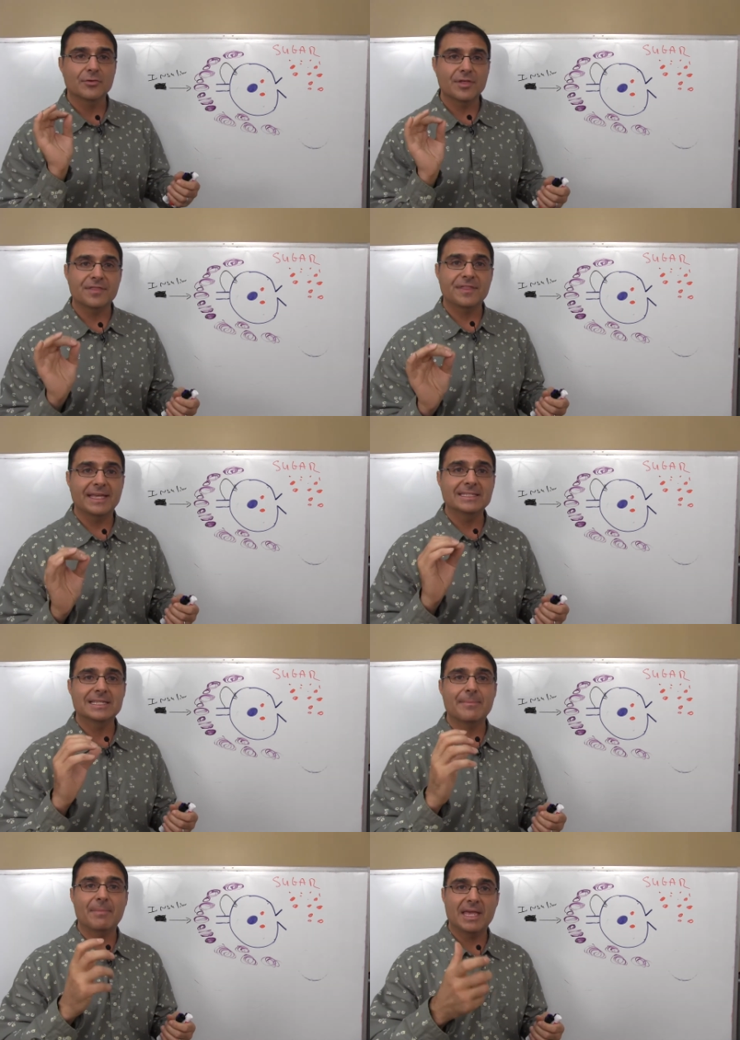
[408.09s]
They're the
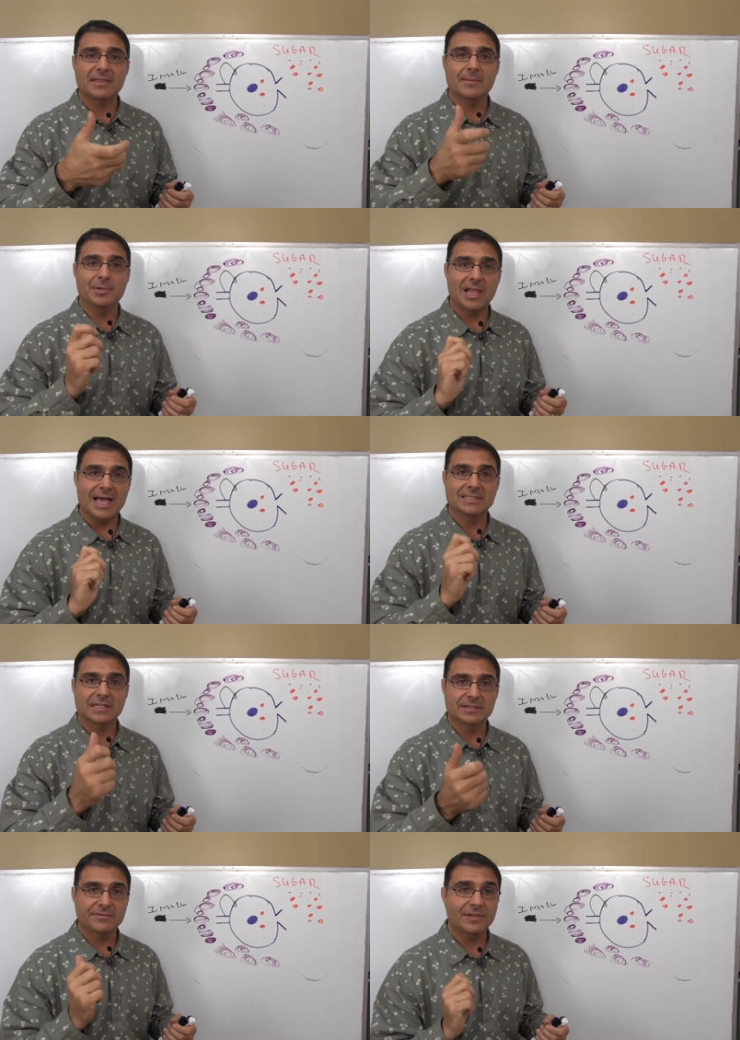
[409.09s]
things that make the
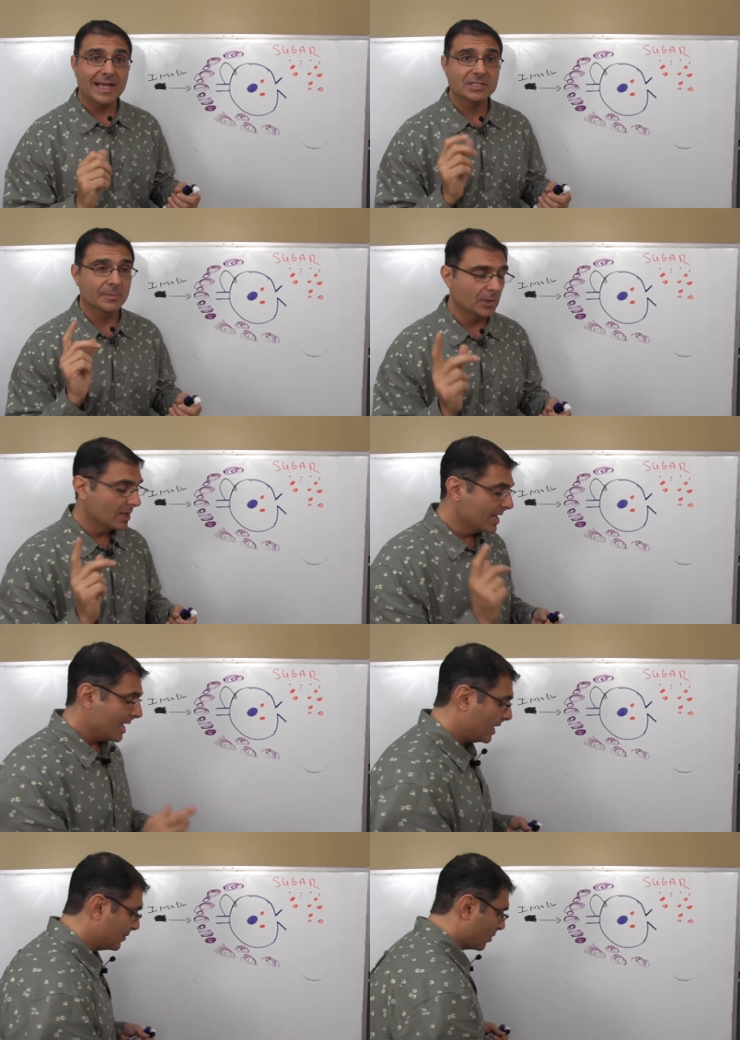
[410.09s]
plastics flexible.
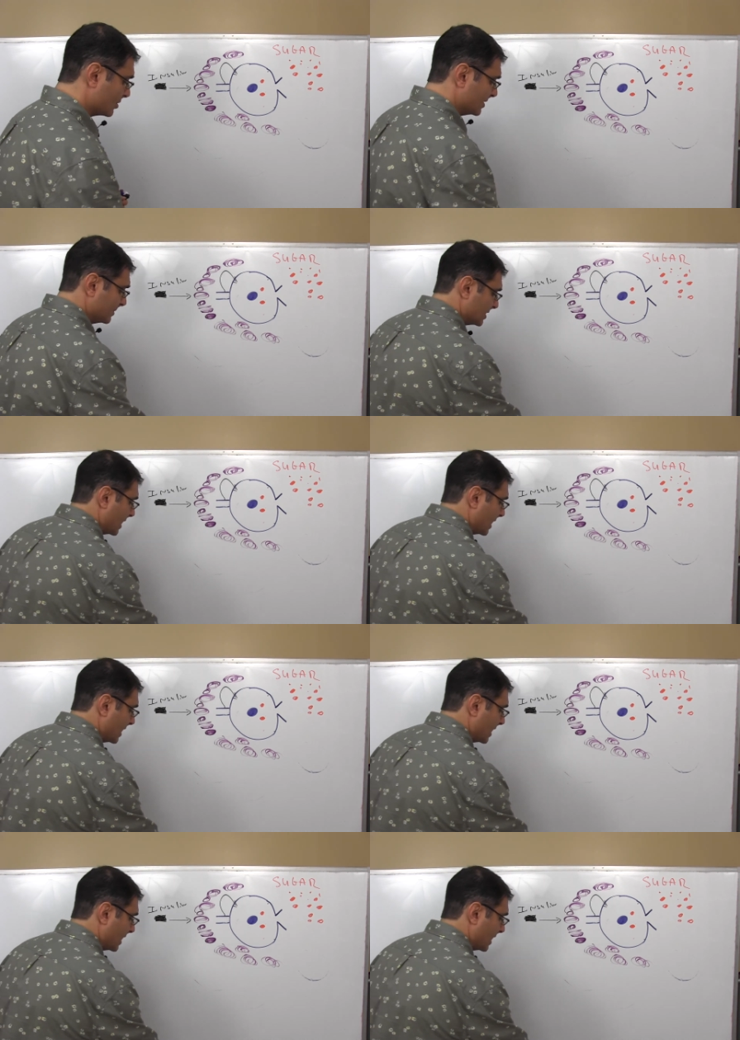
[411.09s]
And there are some